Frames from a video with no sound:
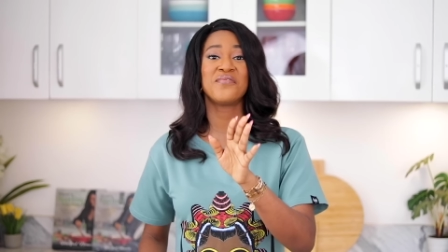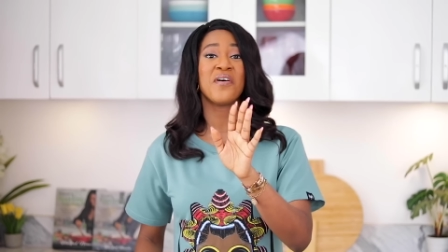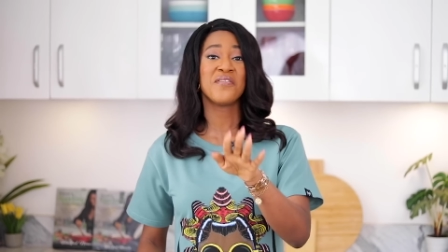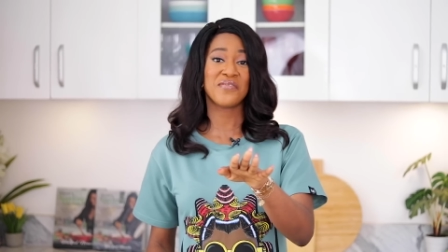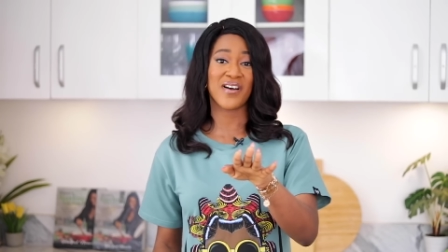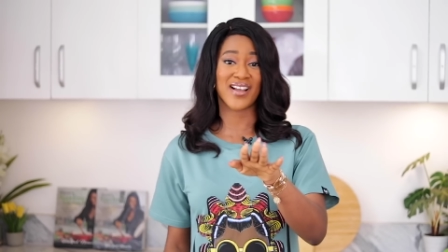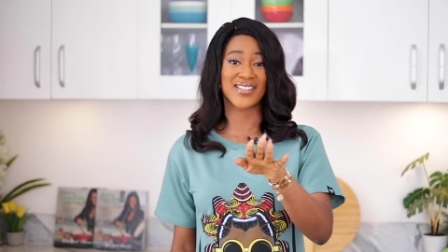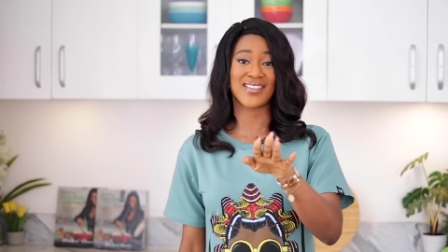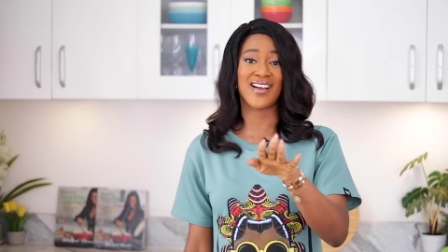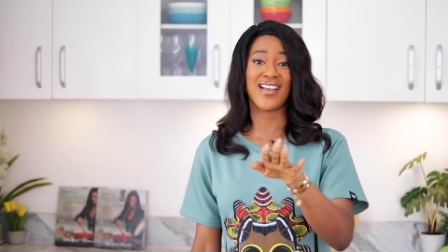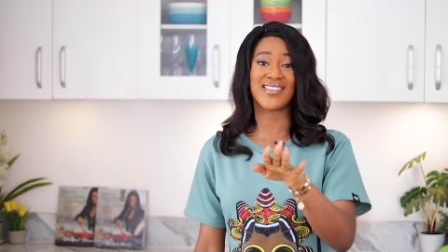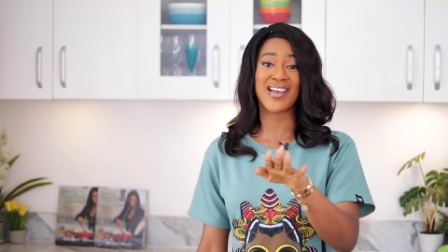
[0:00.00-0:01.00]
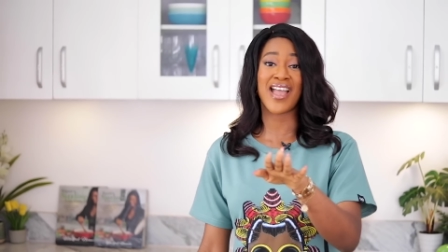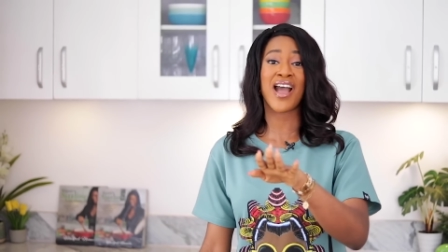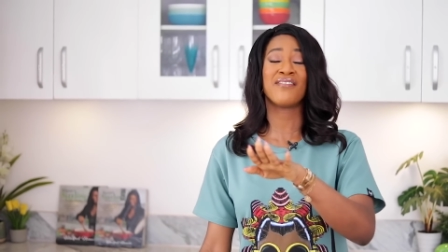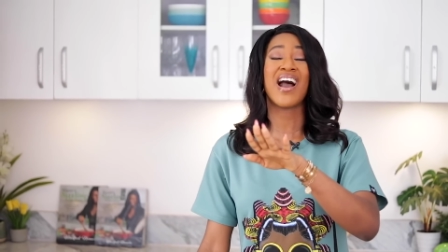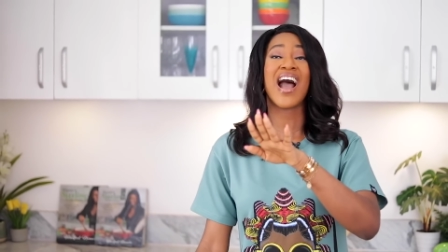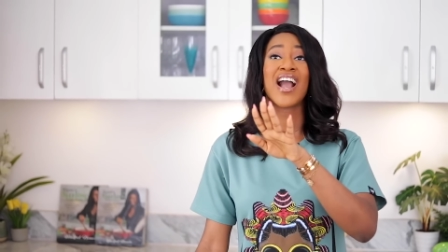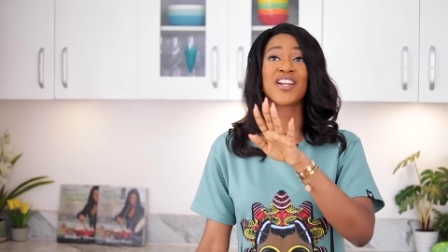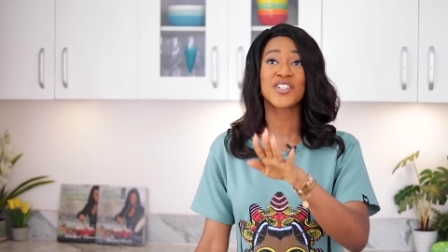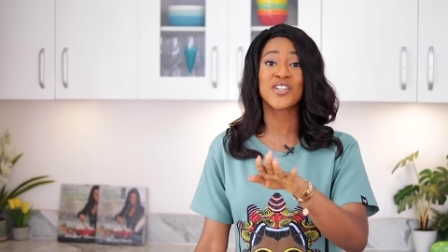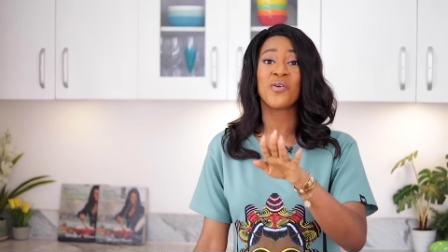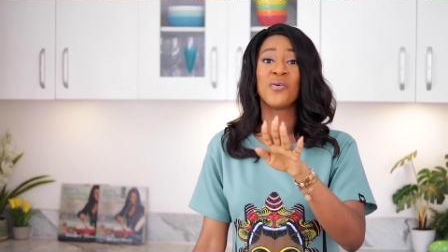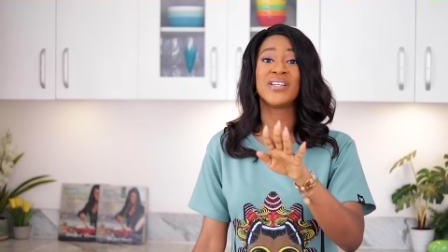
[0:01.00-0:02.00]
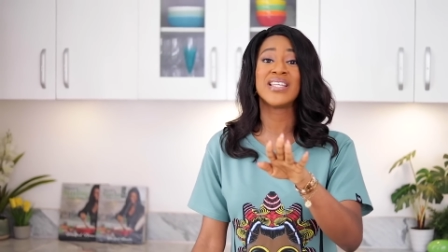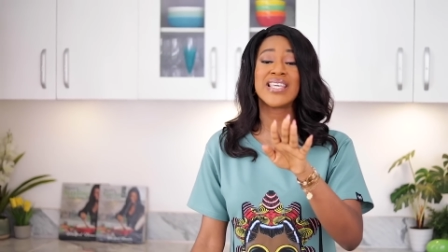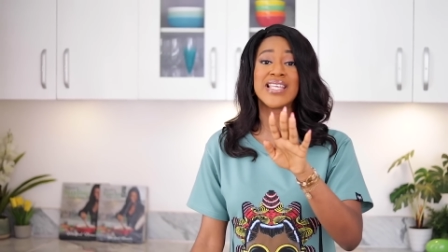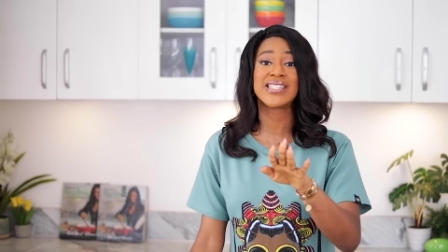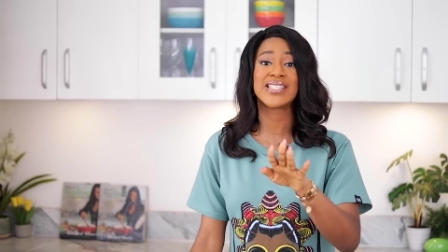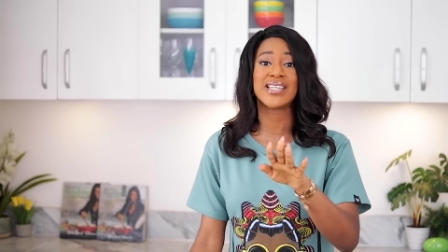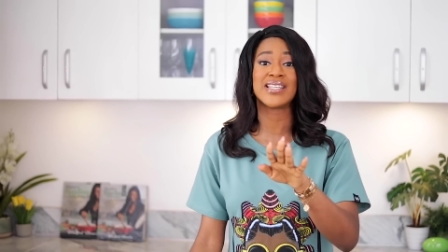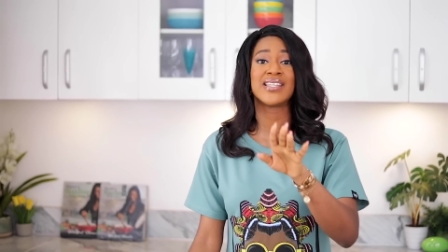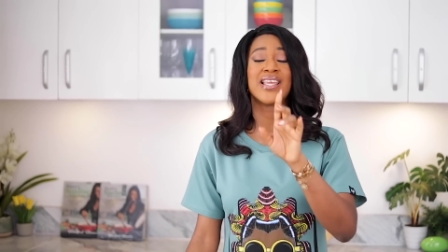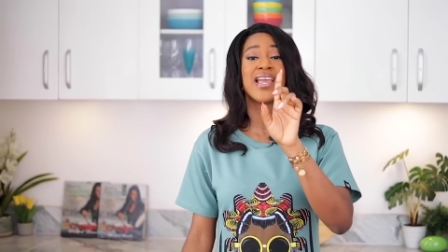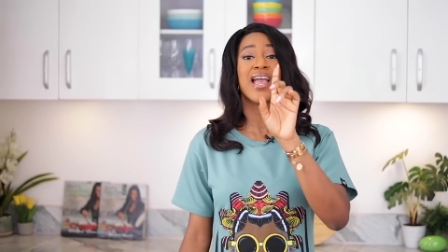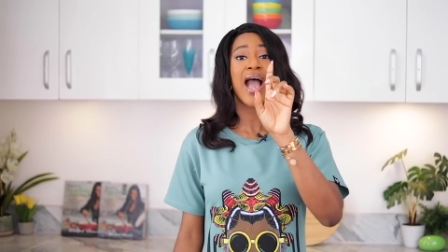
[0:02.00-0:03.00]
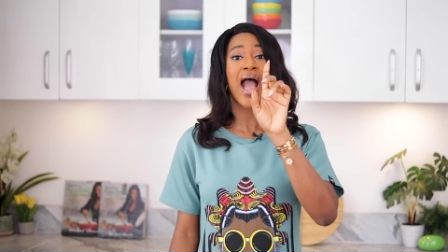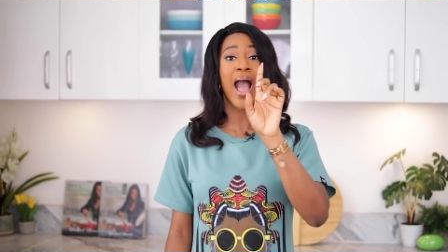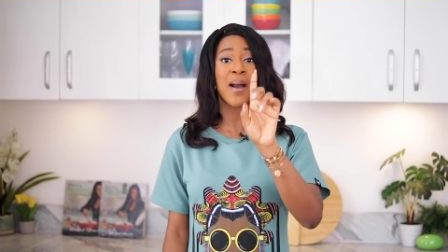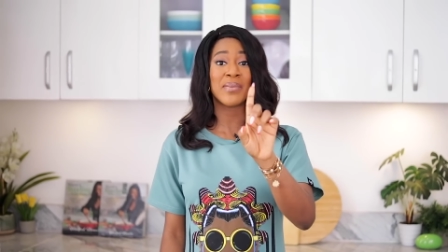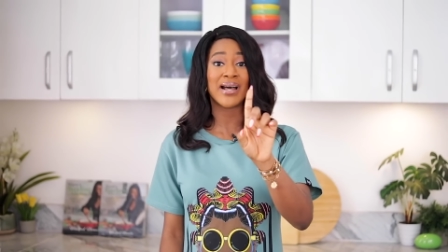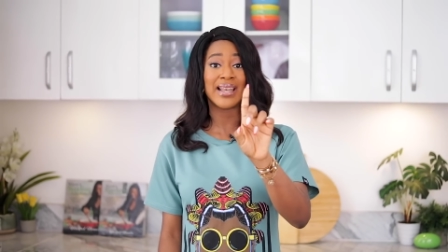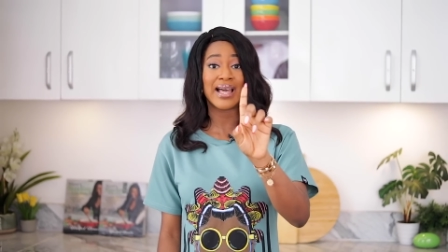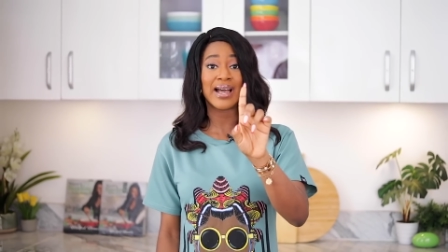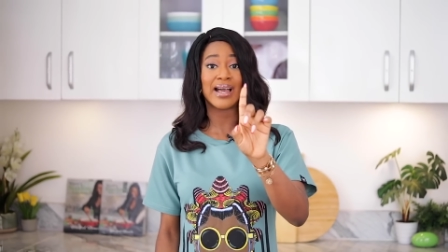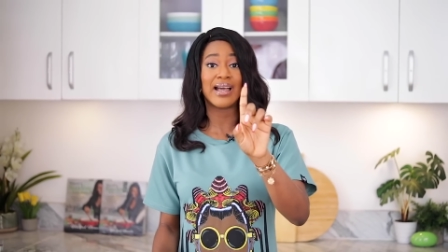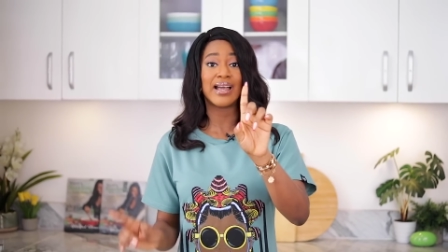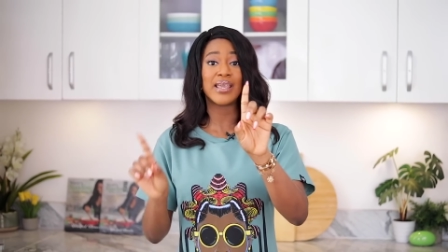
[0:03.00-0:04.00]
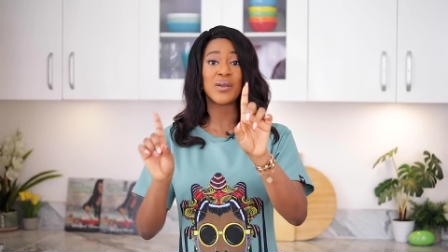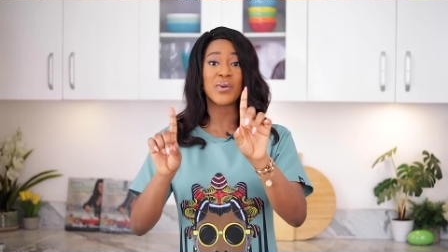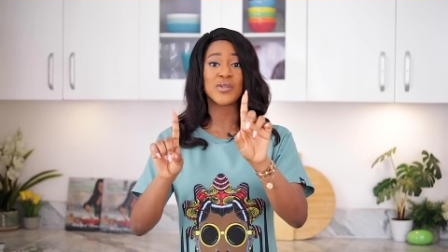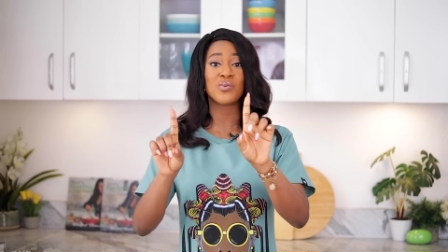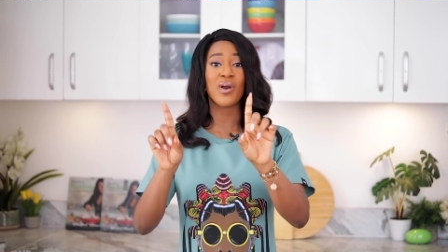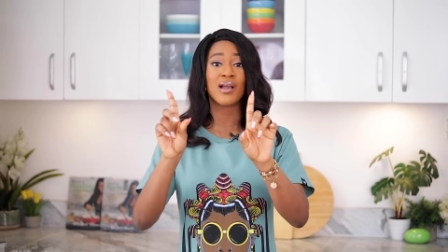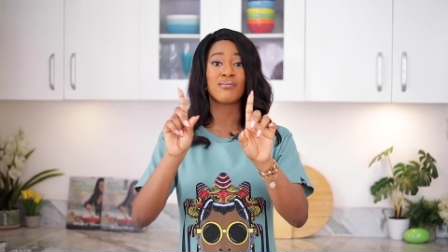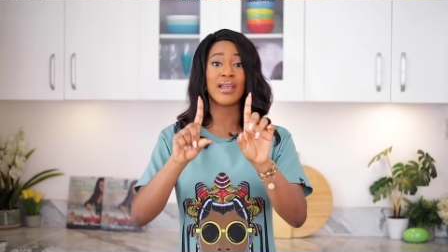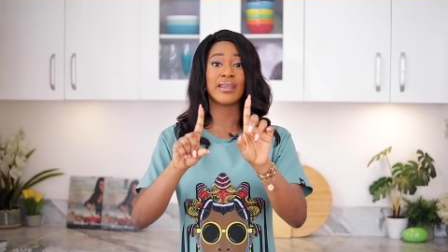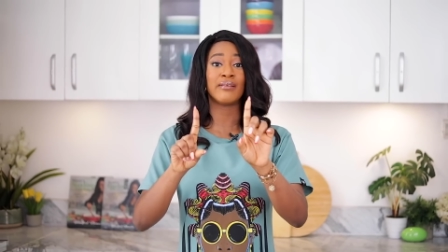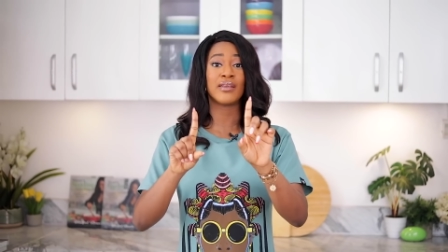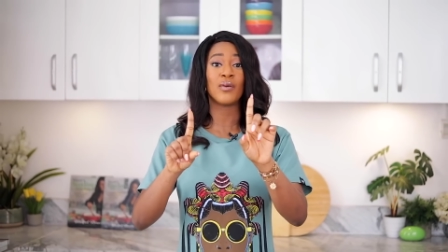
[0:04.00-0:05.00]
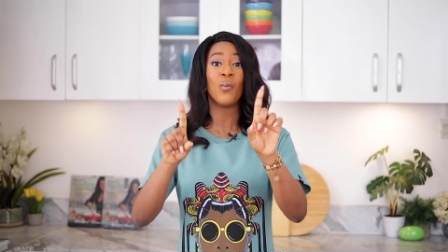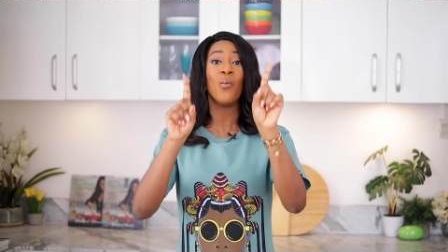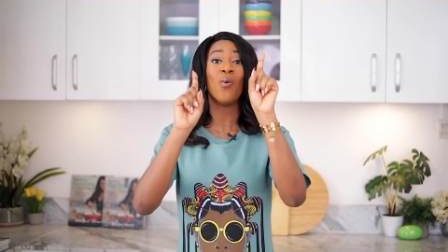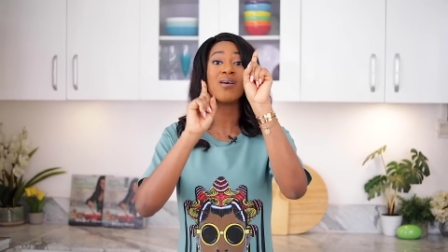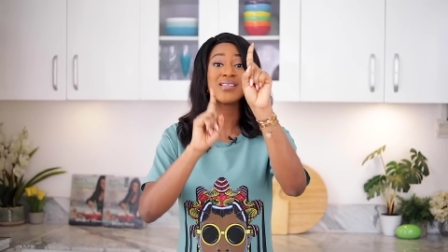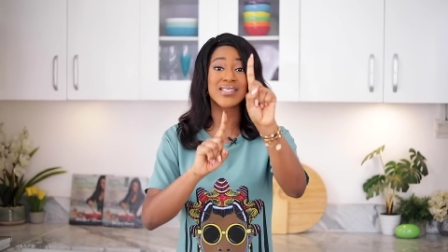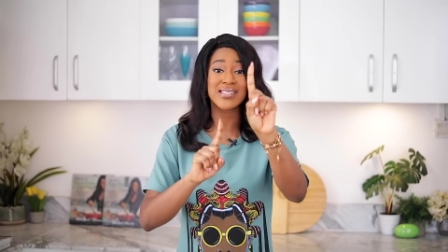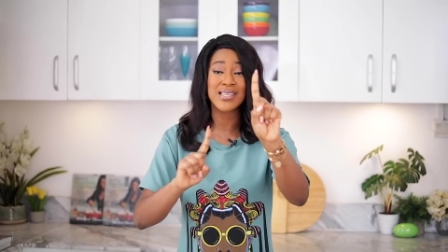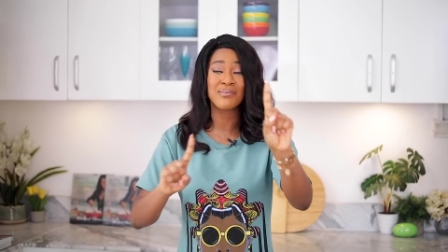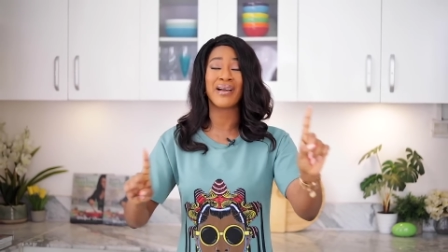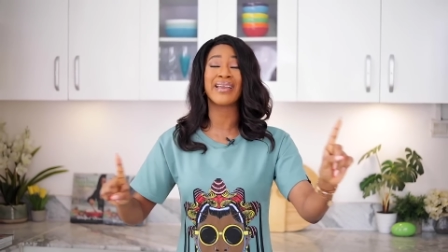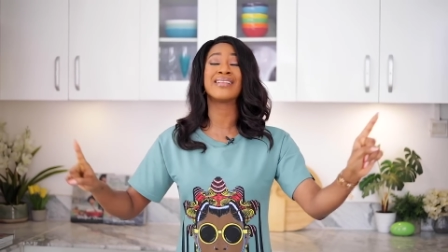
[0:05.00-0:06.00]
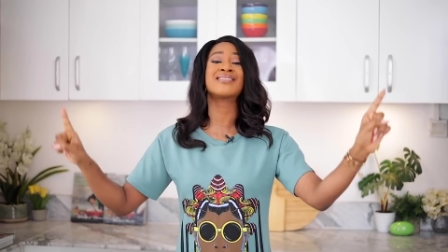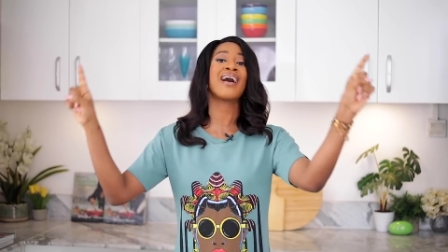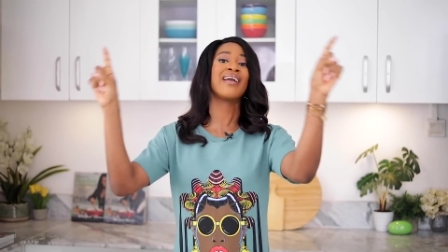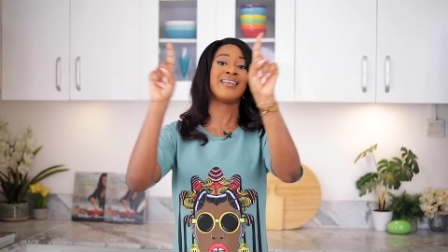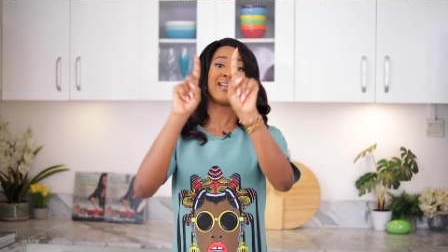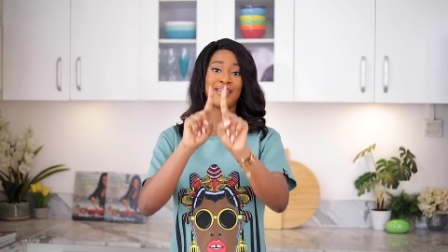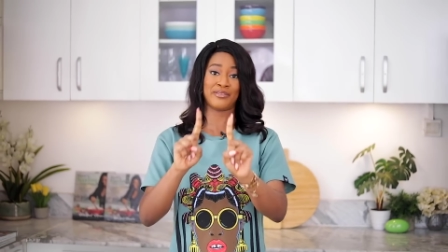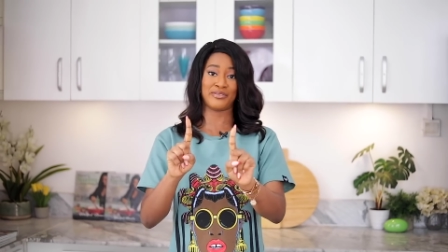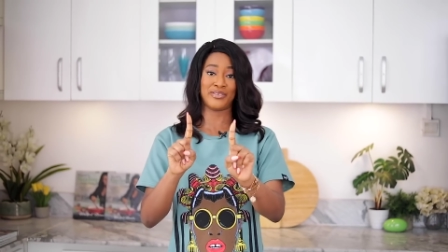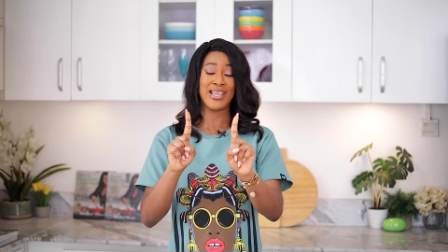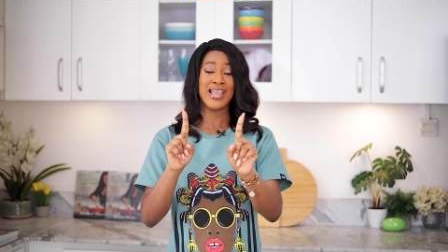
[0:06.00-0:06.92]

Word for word: Fun fact guys, I have actually only eaten Amala, Ewedu and Gbegiri once in my entire life.